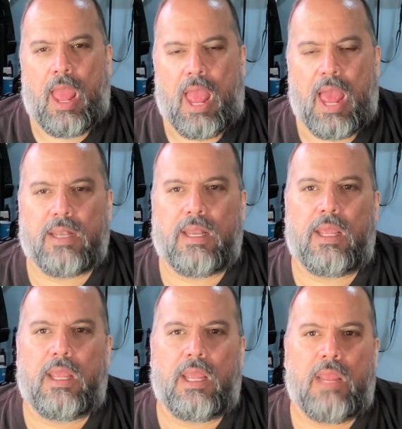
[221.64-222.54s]

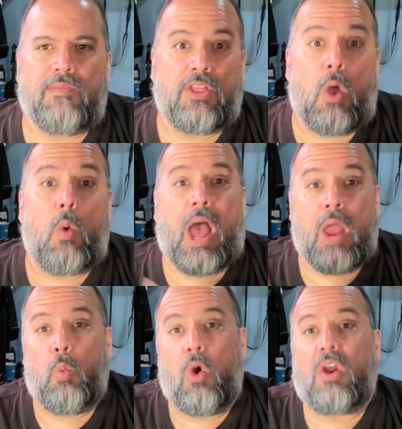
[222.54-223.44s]
And even though I
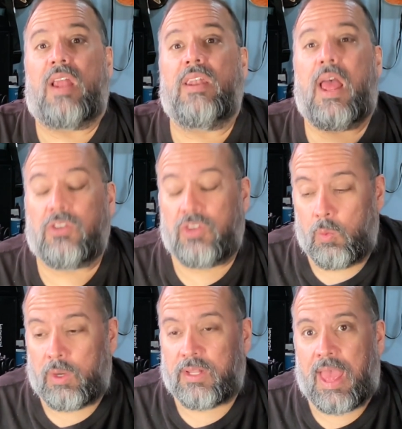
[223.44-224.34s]
work on not
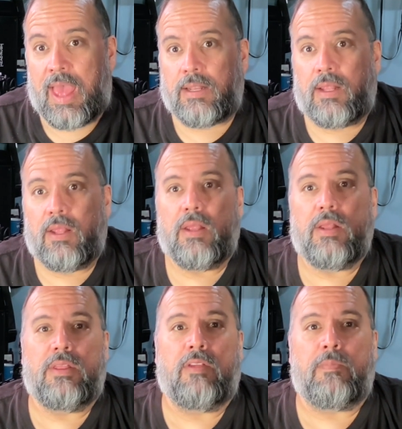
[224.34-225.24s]
doing that,
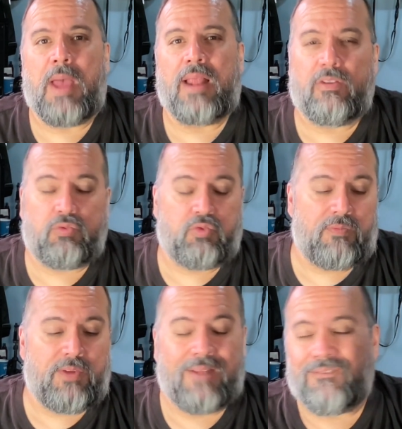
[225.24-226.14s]
this mindless
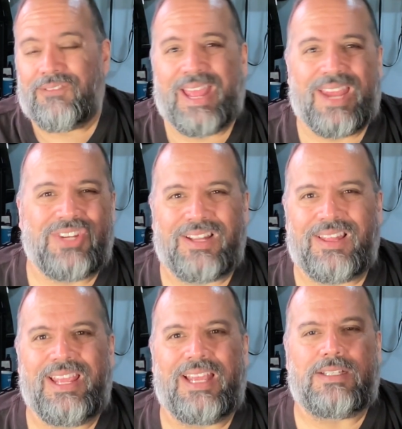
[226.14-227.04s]
riffing and flashy
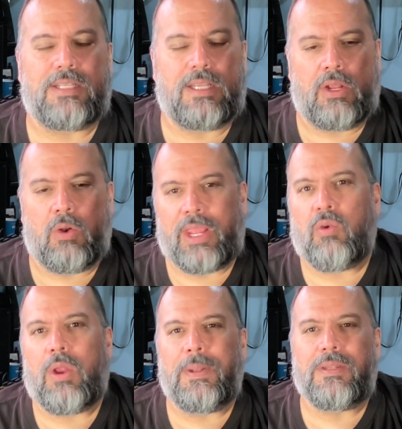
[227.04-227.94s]
licks, they
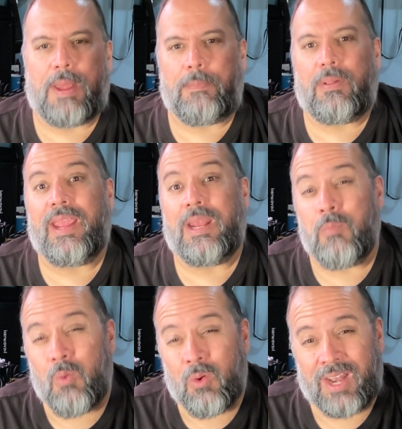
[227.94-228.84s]
creep into my playing
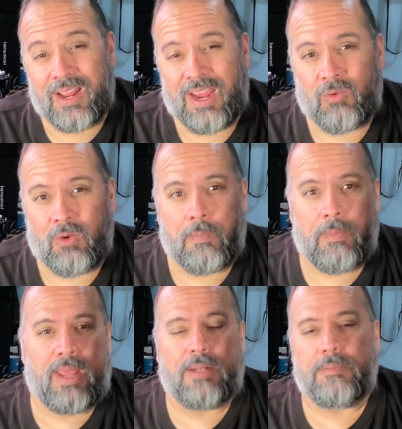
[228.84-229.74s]
more than I care to
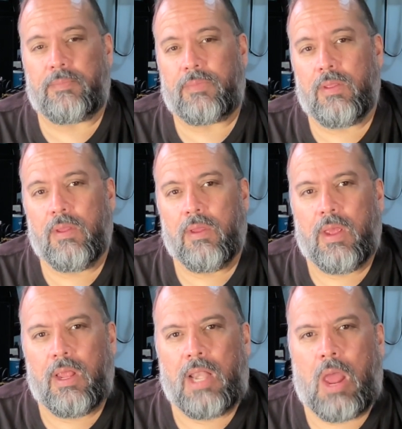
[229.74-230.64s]
admit.
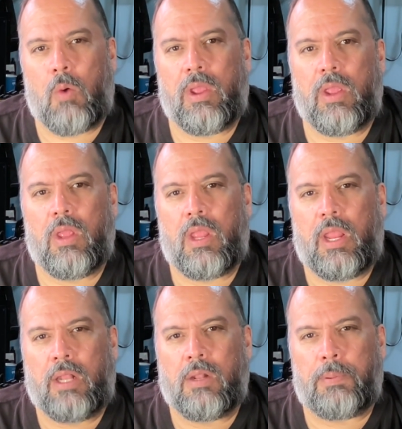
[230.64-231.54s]
Now,
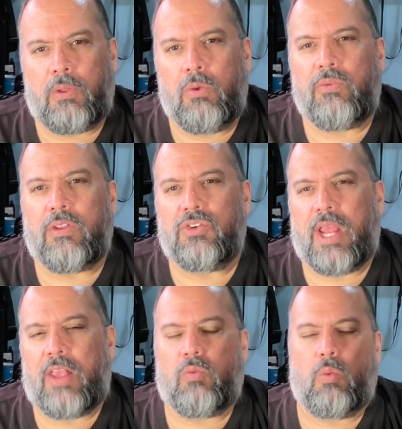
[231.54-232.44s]
in the blues and
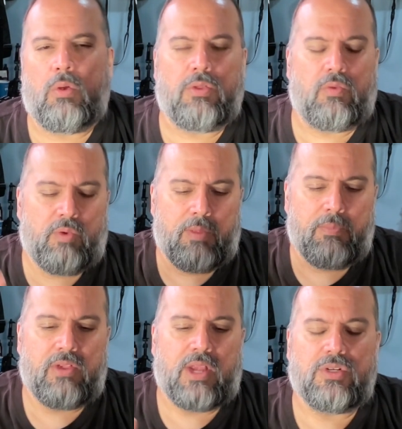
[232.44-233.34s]
jazz world, the
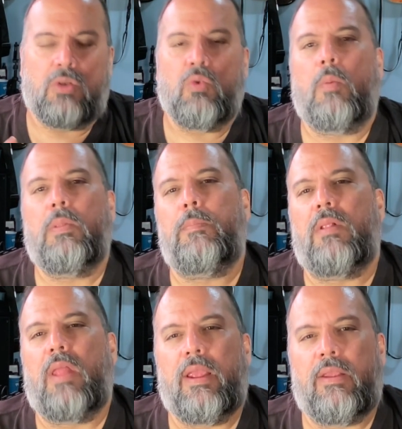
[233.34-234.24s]
rhythm section normally
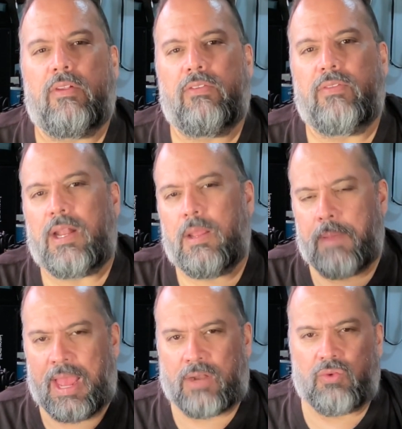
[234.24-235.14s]
plays a steady
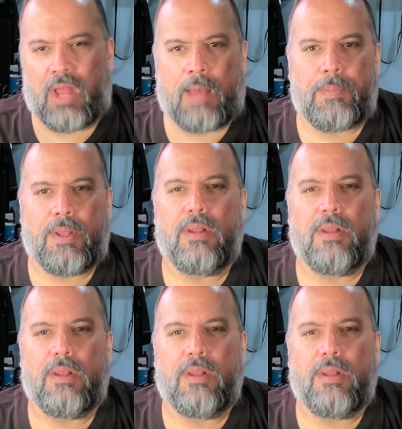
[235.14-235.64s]
backdrop,